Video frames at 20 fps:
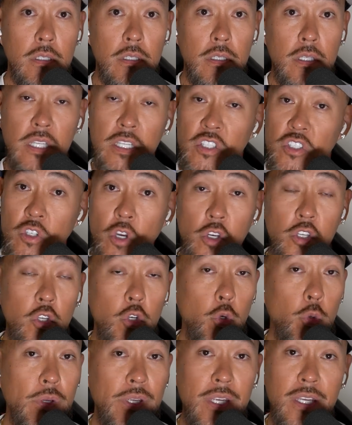He show you
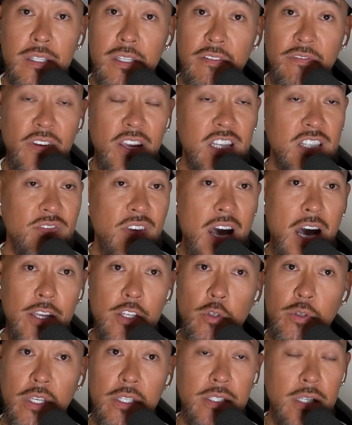who he is at face
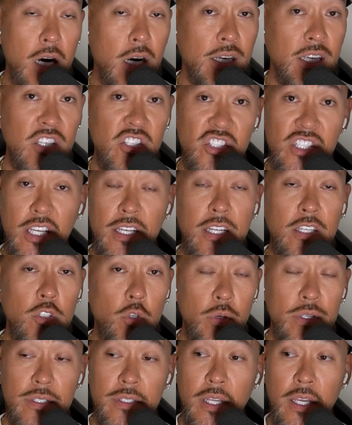value. He'd talk his shit. He'd
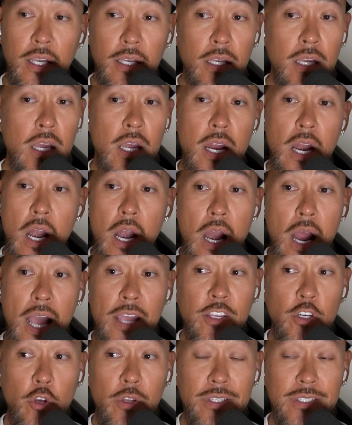do his thing.
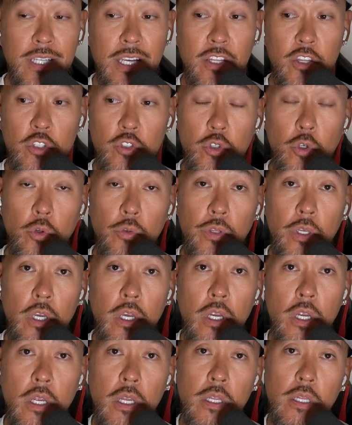And, you know, to tell you the truth,
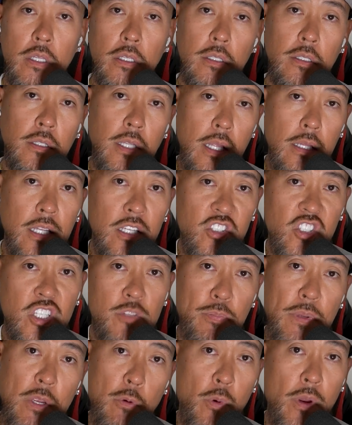let's
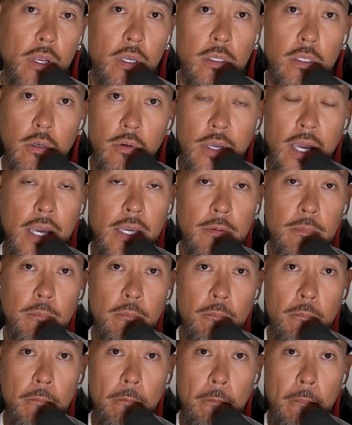just be real, okay?
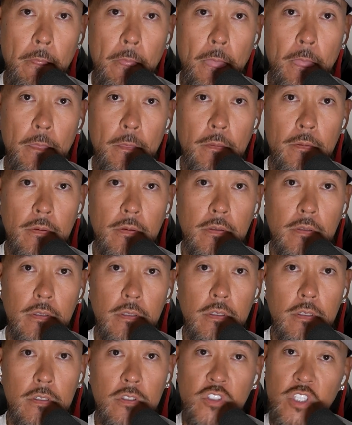
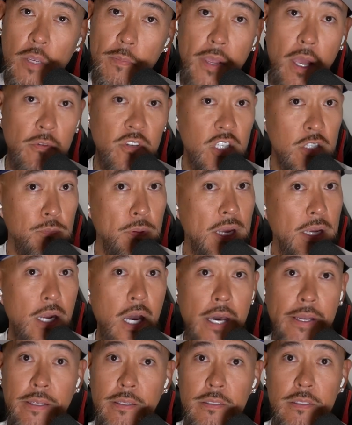Jimmy, I'm just being
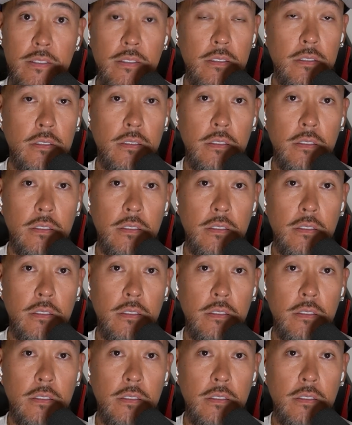honest.